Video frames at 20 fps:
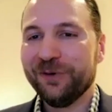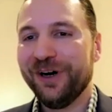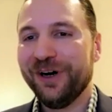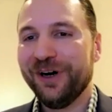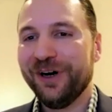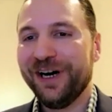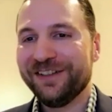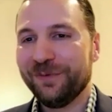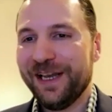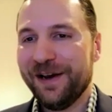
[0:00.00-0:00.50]

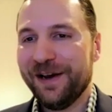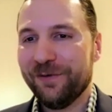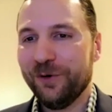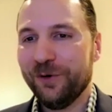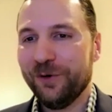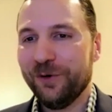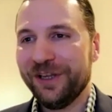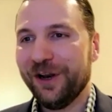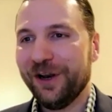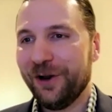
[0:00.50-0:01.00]
realize that we have a
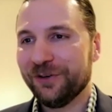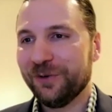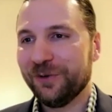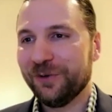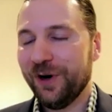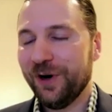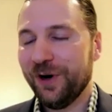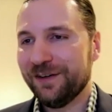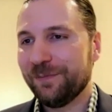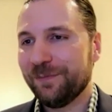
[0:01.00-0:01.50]
really
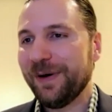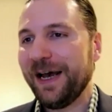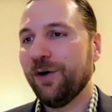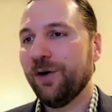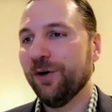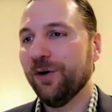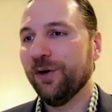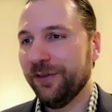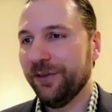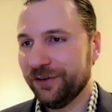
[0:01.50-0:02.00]
awesome way to
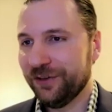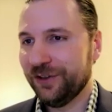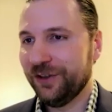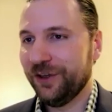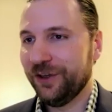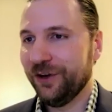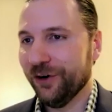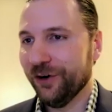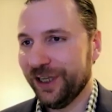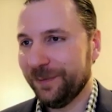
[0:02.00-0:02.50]
power their
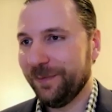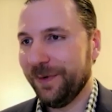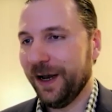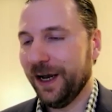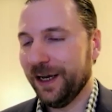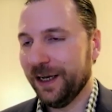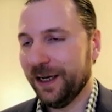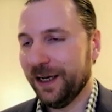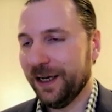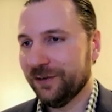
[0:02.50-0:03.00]
security
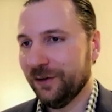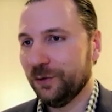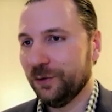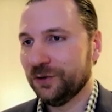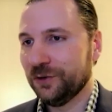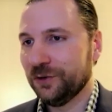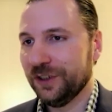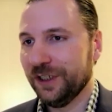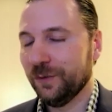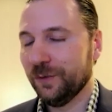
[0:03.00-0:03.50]

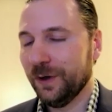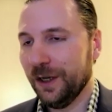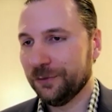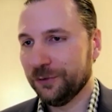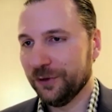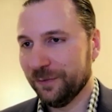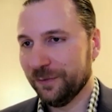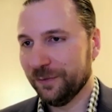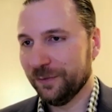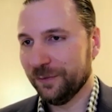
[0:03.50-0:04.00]
solution as well, sort of
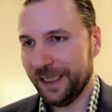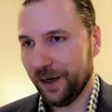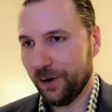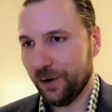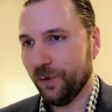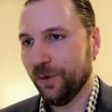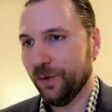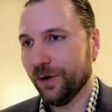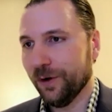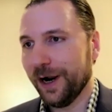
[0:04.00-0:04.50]
being that
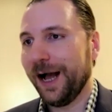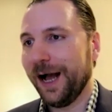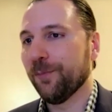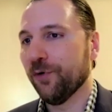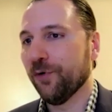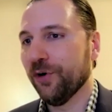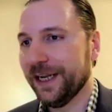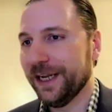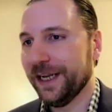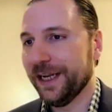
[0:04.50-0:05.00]
core
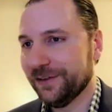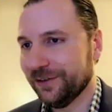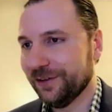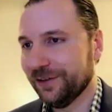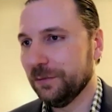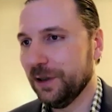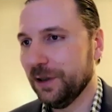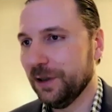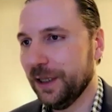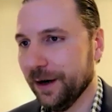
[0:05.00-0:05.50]
operating system
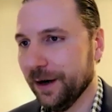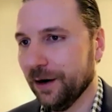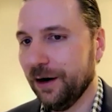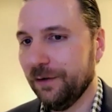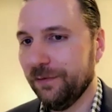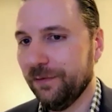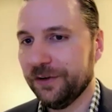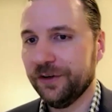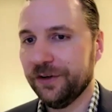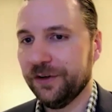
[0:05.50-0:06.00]
layer of the
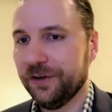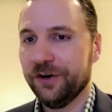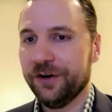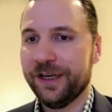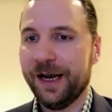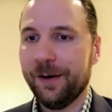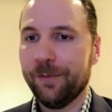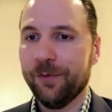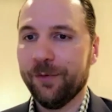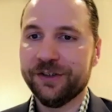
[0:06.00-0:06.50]
security
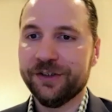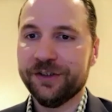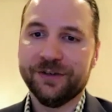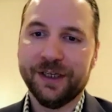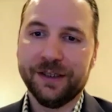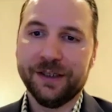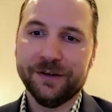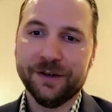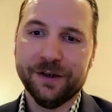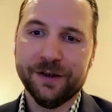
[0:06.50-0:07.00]
operations
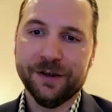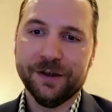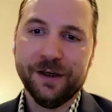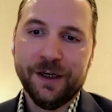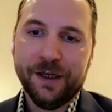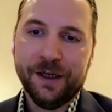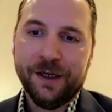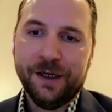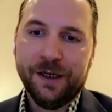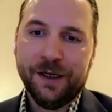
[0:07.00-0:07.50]
center.
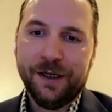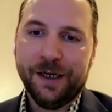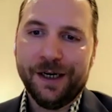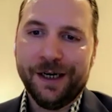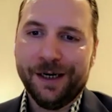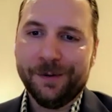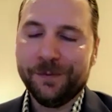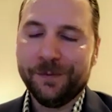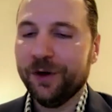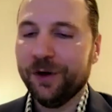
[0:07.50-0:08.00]
You
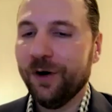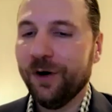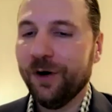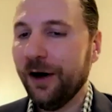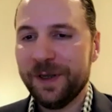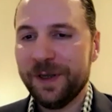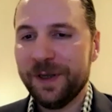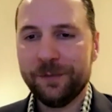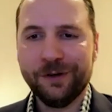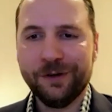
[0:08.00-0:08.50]
know, other
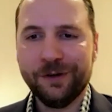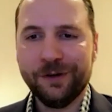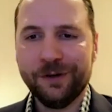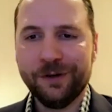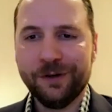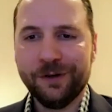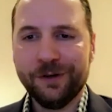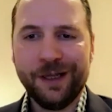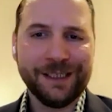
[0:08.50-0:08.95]
people like,